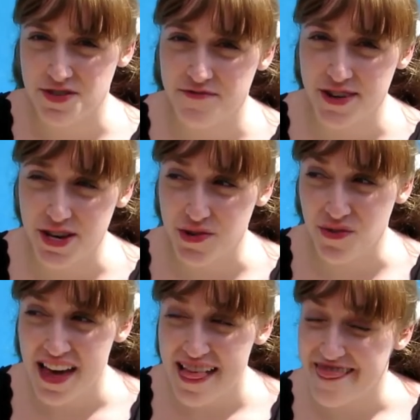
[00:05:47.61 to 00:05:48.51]
for you,
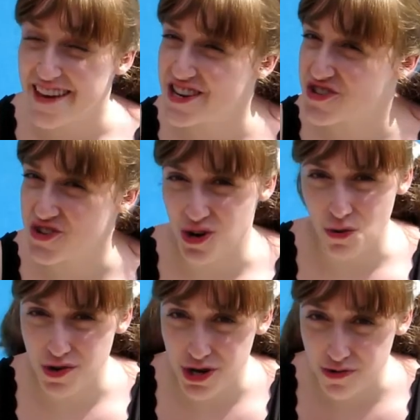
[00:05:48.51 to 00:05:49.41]
then just
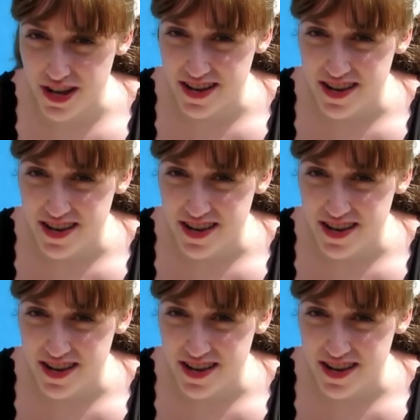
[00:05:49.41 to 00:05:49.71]
don't do it.